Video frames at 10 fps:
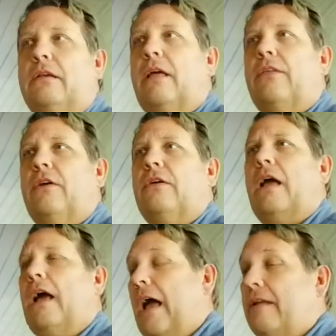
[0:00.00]
Yeah, there.
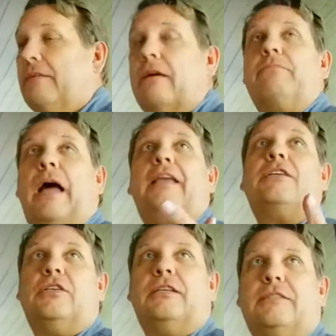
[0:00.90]
Uh, I I can
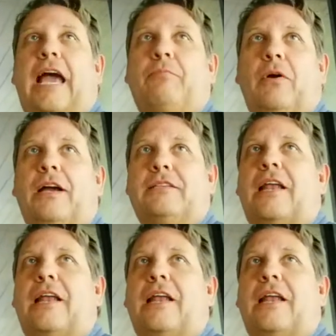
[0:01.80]
get you the exact price.